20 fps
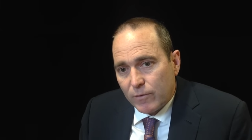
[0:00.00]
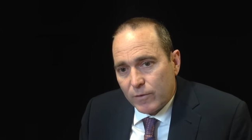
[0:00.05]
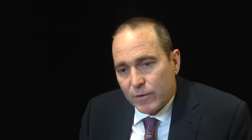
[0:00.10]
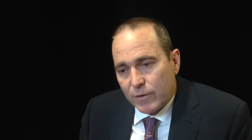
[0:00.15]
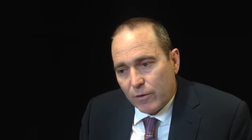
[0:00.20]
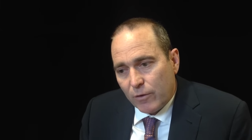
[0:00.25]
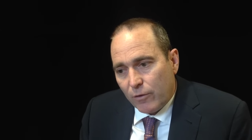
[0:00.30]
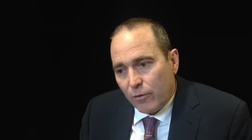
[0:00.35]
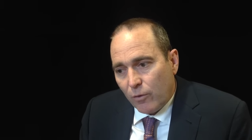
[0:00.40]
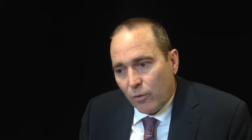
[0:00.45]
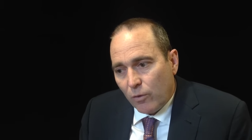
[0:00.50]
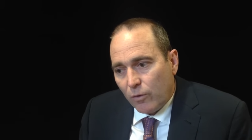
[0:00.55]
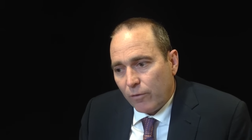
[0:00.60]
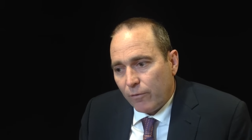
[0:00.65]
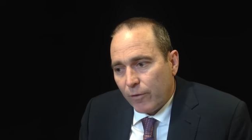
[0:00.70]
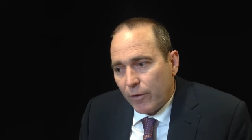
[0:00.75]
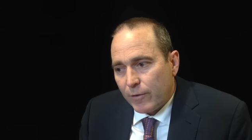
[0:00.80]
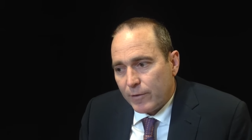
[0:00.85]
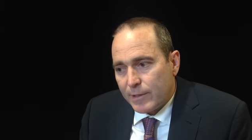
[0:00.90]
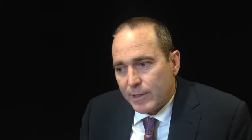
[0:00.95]
So all of
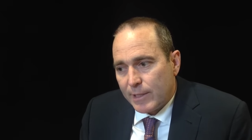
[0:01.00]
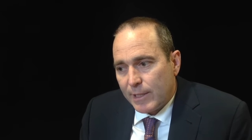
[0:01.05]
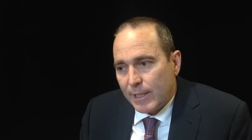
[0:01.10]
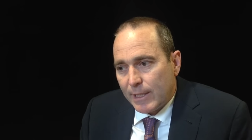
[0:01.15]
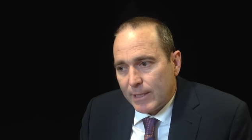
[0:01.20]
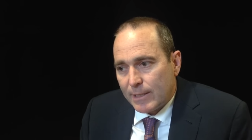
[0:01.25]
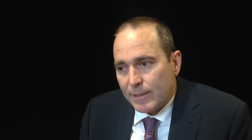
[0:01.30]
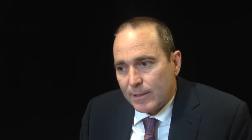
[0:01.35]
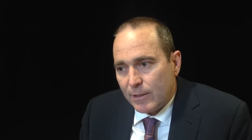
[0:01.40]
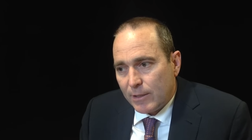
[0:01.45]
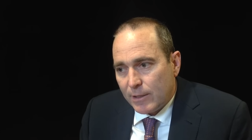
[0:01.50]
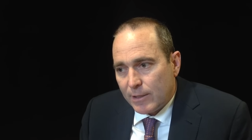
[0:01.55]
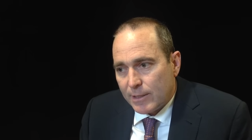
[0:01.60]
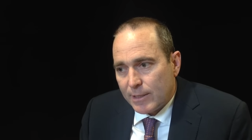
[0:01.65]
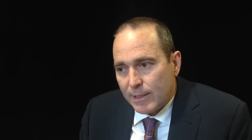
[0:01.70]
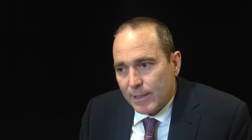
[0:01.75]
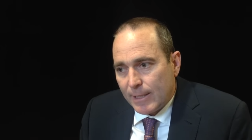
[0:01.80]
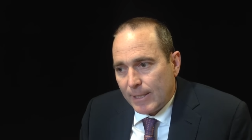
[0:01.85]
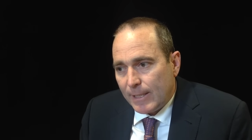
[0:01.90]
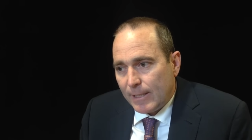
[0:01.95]
those things that you
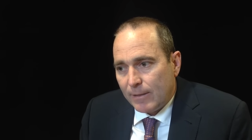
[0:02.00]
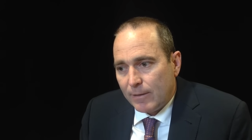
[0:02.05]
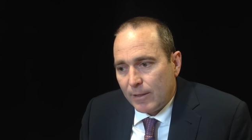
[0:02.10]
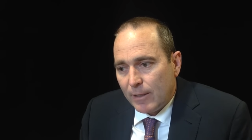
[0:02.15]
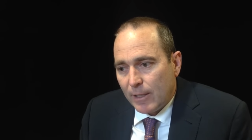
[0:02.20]
see.